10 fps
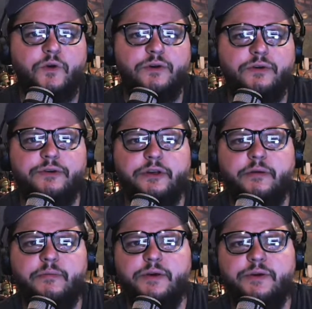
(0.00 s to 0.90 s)
world, the
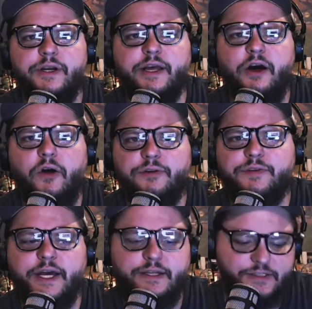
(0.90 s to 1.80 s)
community, all of
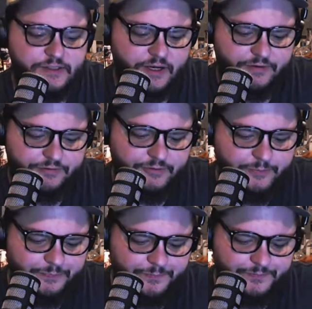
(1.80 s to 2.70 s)
that stuff.
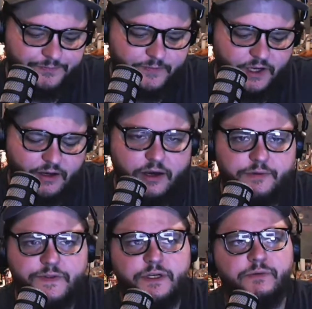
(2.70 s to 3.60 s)

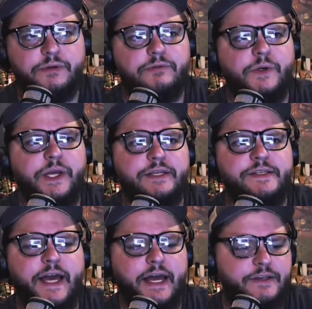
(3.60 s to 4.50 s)
So we'll get to
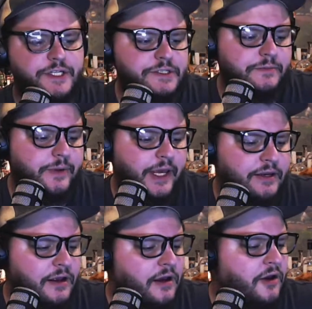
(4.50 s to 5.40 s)
that in just a
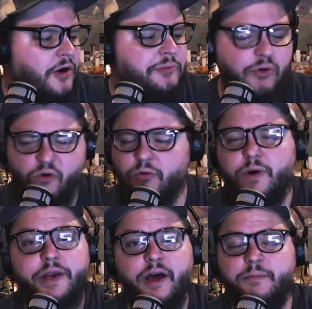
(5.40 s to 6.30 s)
bit. Pour
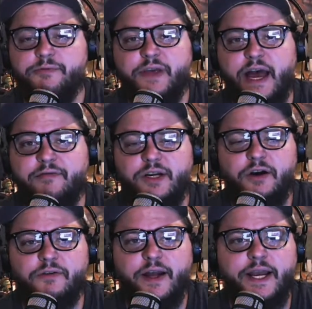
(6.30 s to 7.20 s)
one up if you haven't
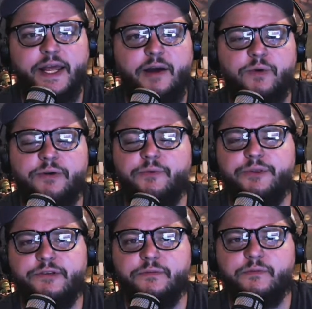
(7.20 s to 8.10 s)
already. I went
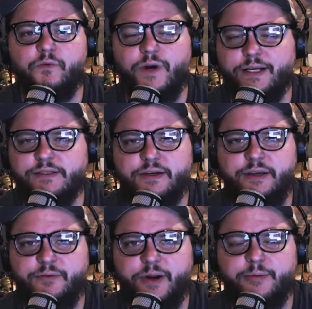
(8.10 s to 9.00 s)
with some Wild
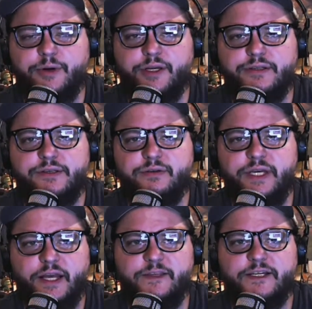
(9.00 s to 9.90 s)
Turkey Rare Breed to
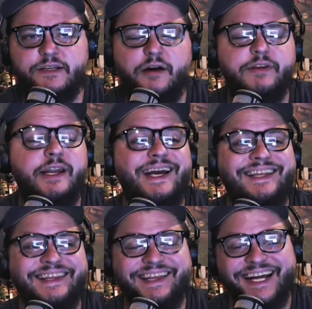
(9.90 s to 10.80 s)
kick things off
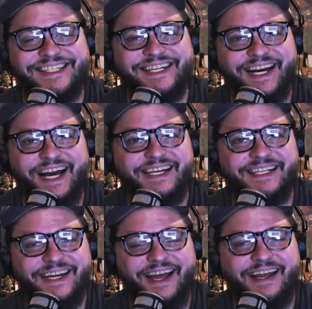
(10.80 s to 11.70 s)
tonight. That's the kind
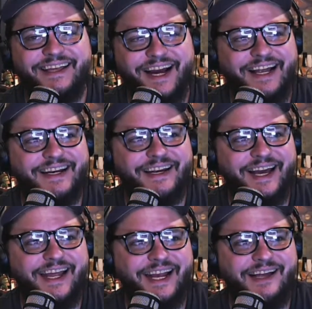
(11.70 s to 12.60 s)
of day, kind of
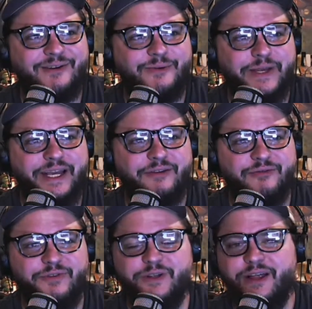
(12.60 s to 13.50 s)
night, kind of week I
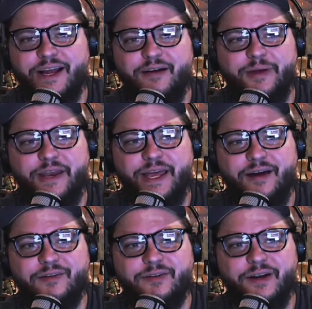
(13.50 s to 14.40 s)
feel like I've been
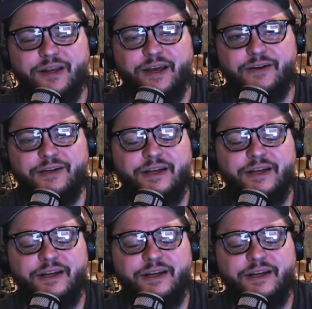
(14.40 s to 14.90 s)
having right now.